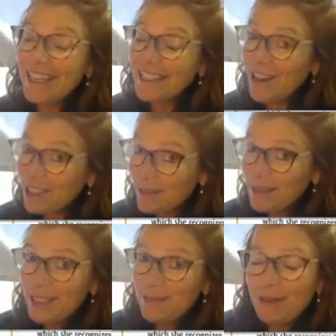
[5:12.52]
I talked
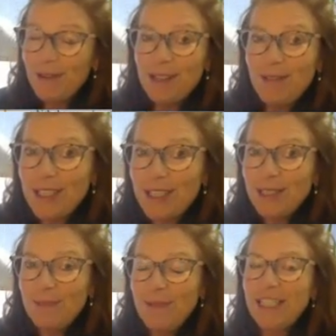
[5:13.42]
about this in my graduation
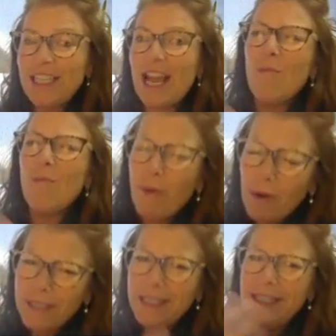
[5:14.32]
speech, how
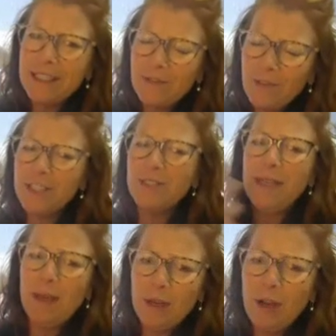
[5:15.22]
important it is for us to
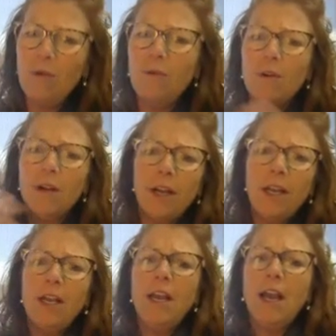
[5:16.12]
become a cohort
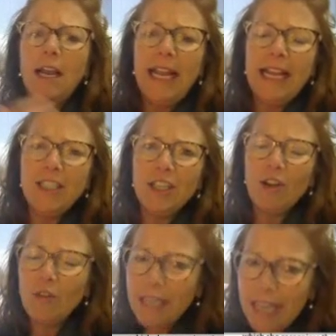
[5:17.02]
and to
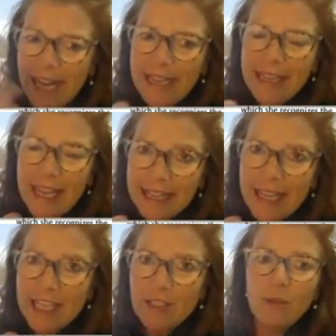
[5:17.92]
create that
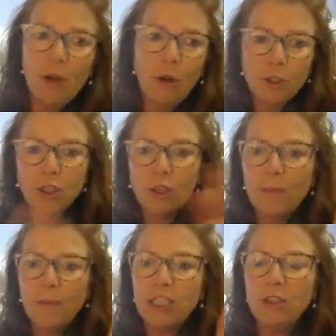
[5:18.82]
classroom culture.
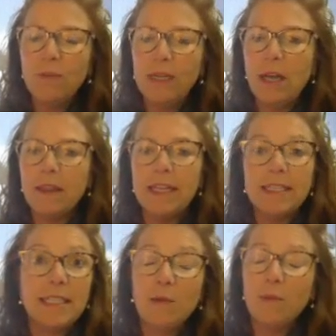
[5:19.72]
Make sure you read all this.
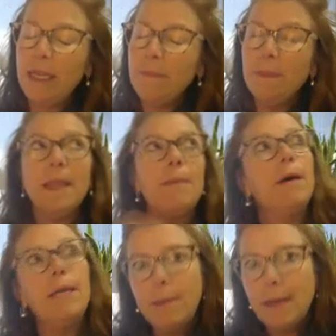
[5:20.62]
This will be
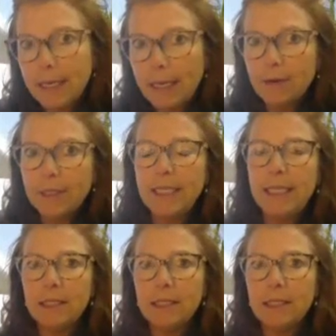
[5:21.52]
money back guarantee.